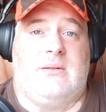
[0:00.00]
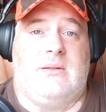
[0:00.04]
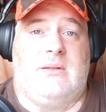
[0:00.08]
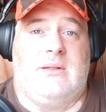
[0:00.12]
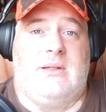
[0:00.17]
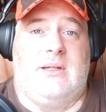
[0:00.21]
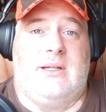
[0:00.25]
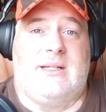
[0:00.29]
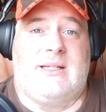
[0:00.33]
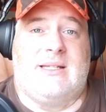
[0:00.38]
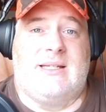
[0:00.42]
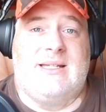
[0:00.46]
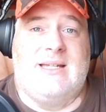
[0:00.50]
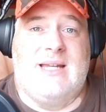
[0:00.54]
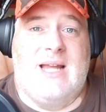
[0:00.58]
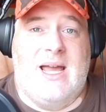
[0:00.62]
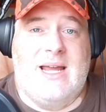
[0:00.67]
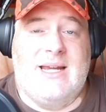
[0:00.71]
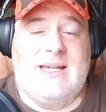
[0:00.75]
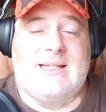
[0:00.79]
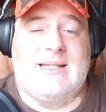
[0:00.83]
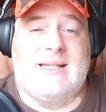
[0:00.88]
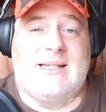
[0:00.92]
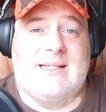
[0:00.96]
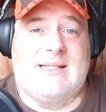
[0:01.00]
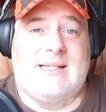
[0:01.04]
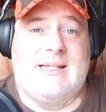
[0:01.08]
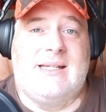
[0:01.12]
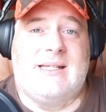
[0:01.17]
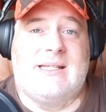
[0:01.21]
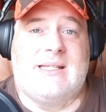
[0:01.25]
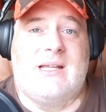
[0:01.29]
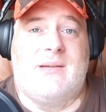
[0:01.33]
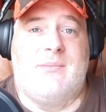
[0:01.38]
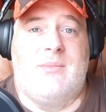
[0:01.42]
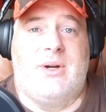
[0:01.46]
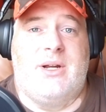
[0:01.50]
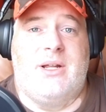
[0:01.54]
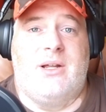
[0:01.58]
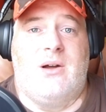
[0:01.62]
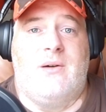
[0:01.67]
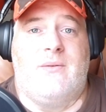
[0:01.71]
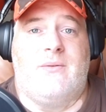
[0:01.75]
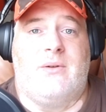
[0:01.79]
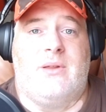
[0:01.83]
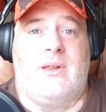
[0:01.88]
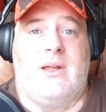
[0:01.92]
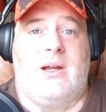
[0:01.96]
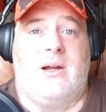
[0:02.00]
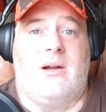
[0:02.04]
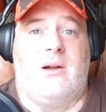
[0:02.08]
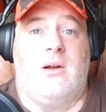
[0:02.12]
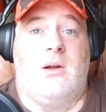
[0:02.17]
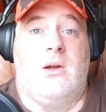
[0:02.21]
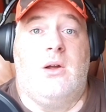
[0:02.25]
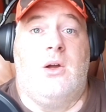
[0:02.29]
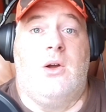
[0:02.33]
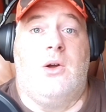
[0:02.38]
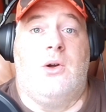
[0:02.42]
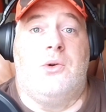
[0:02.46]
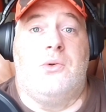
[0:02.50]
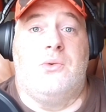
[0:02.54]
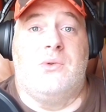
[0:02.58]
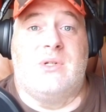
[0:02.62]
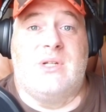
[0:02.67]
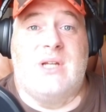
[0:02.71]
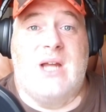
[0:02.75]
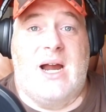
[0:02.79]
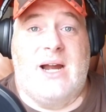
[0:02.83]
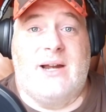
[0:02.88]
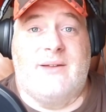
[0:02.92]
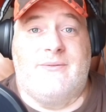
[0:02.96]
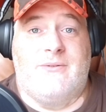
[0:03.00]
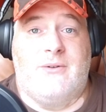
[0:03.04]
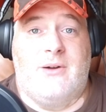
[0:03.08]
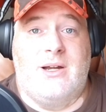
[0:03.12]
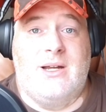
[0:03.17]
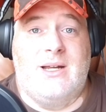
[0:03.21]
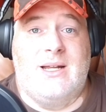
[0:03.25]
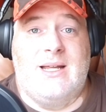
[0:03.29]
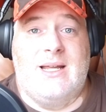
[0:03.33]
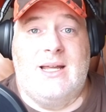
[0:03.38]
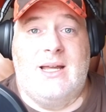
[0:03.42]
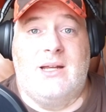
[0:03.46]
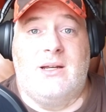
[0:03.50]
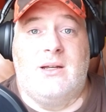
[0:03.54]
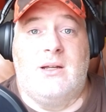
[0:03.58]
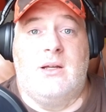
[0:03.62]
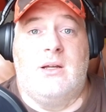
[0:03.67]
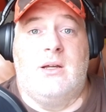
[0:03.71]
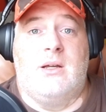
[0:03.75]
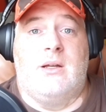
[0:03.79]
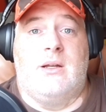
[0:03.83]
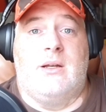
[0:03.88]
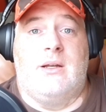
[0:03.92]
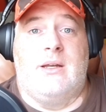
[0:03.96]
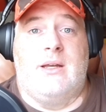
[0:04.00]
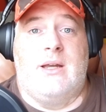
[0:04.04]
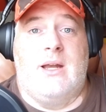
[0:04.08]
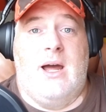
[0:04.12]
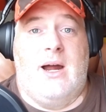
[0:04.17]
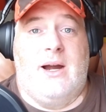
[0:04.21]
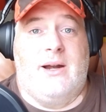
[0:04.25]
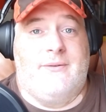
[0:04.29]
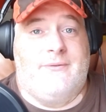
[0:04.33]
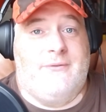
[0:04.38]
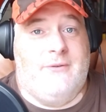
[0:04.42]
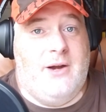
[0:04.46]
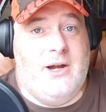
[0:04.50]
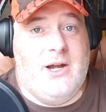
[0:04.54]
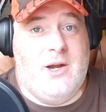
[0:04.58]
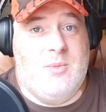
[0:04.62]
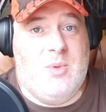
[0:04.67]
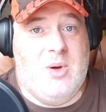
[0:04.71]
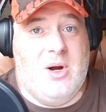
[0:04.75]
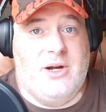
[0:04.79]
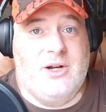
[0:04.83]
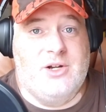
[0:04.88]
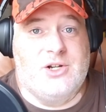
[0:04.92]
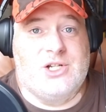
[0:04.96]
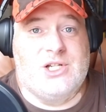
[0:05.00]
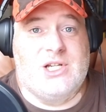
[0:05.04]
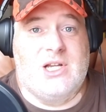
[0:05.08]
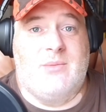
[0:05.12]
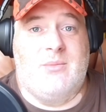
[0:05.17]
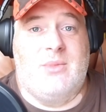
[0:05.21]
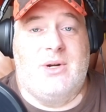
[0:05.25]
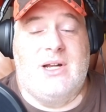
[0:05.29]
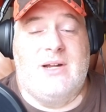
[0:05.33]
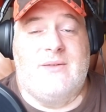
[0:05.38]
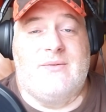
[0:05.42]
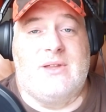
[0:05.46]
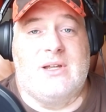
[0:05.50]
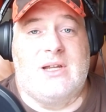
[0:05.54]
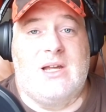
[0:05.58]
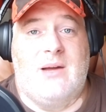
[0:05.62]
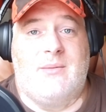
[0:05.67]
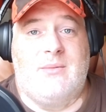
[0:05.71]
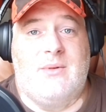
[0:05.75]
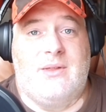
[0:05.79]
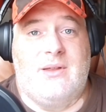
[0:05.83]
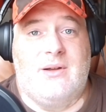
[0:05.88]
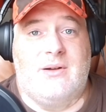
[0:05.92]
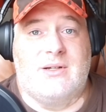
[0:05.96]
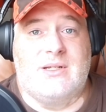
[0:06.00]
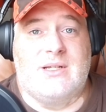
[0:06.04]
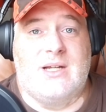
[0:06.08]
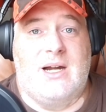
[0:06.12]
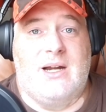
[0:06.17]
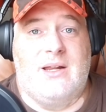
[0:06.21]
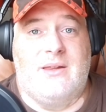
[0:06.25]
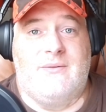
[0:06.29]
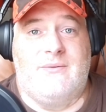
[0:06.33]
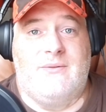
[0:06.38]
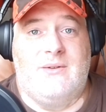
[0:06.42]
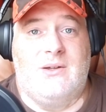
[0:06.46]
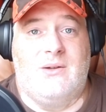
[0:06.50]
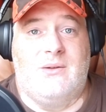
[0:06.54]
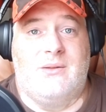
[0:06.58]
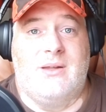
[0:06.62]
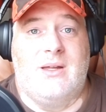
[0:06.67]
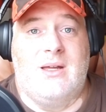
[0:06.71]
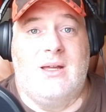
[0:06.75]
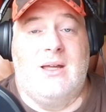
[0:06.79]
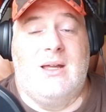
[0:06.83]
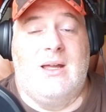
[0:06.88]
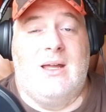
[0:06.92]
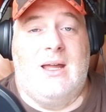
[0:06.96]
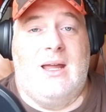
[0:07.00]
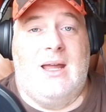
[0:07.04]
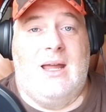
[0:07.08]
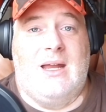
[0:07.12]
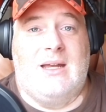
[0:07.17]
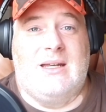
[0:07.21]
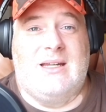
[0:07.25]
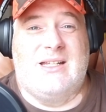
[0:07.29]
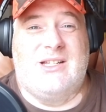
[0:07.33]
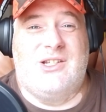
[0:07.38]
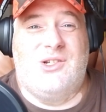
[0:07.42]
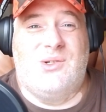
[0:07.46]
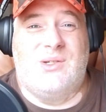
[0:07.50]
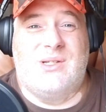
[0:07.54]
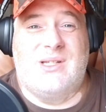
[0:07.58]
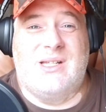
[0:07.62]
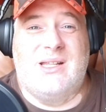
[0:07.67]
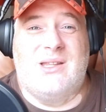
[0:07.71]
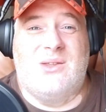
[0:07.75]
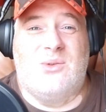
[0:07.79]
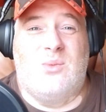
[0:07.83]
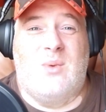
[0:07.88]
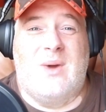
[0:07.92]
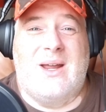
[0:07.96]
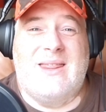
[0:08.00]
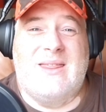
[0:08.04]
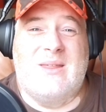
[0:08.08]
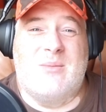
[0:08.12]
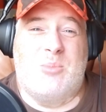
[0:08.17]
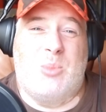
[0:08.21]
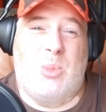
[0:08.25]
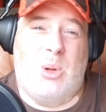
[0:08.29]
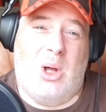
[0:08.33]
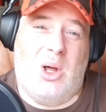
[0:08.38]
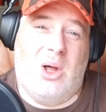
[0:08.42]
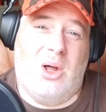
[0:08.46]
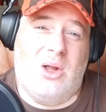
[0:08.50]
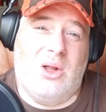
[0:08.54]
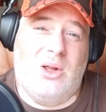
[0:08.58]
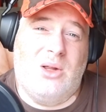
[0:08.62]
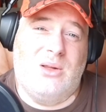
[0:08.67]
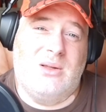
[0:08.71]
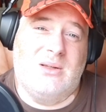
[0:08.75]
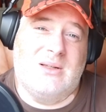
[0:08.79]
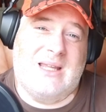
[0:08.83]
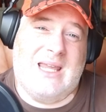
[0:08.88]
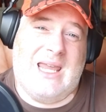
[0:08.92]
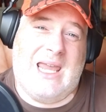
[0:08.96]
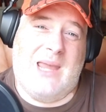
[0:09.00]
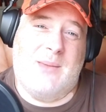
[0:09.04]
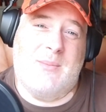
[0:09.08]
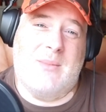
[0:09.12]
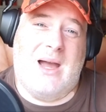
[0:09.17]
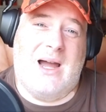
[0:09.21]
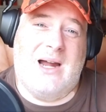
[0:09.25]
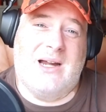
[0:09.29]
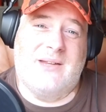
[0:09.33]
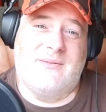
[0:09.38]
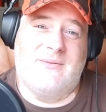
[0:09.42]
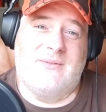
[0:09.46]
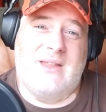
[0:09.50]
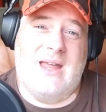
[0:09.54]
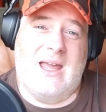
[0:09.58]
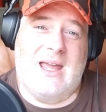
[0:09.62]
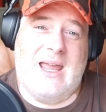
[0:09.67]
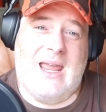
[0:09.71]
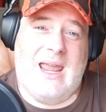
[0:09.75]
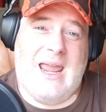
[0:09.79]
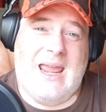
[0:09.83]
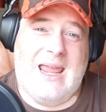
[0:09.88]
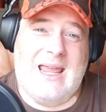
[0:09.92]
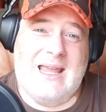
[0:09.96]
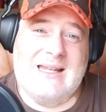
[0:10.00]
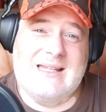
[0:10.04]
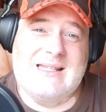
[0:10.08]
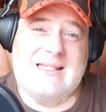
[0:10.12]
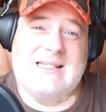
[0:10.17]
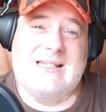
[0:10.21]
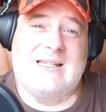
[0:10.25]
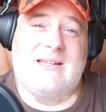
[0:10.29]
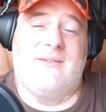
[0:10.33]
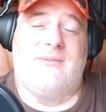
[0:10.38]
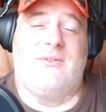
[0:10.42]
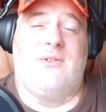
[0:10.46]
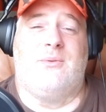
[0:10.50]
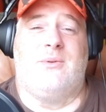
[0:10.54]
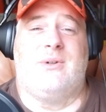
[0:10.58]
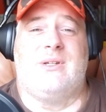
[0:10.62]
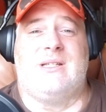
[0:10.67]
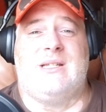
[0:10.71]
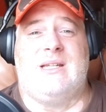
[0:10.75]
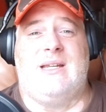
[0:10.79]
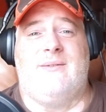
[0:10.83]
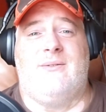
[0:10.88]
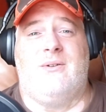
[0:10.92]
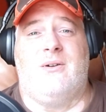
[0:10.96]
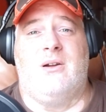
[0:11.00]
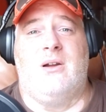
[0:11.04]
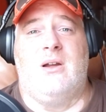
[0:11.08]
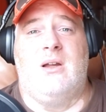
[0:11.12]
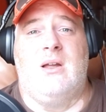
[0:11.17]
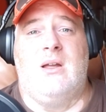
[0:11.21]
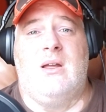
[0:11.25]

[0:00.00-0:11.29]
It's nice to see somebody over there who's not afraid to hit, not afraid to punish somebody if they come to their side of the field. And did you see the way the ball came out of the hands of the receiver?